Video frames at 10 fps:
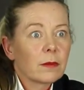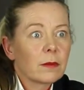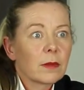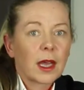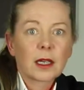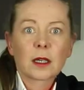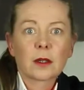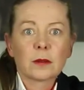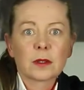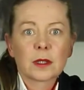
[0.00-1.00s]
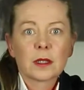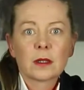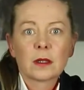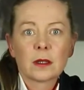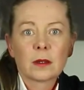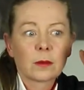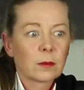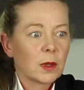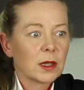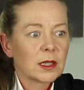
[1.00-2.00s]
the head goes
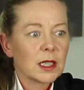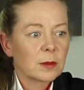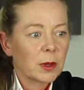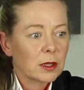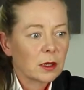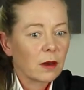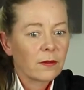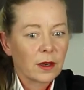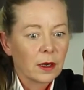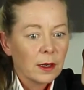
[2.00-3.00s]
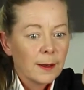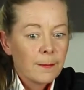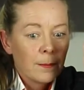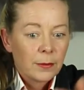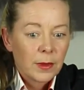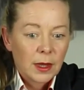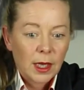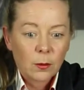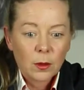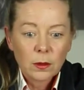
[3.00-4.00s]
when they see special offer.
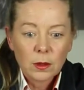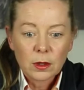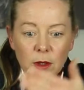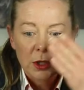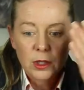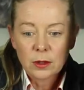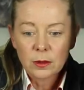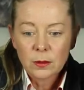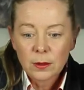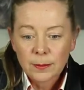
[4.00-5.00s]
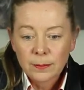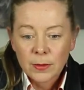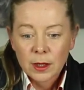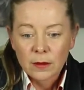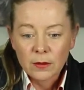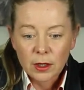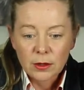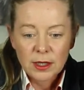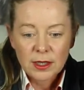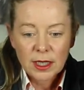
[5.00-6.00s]
Now what you can do, if you go
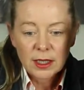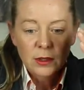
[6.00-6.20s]
to your selling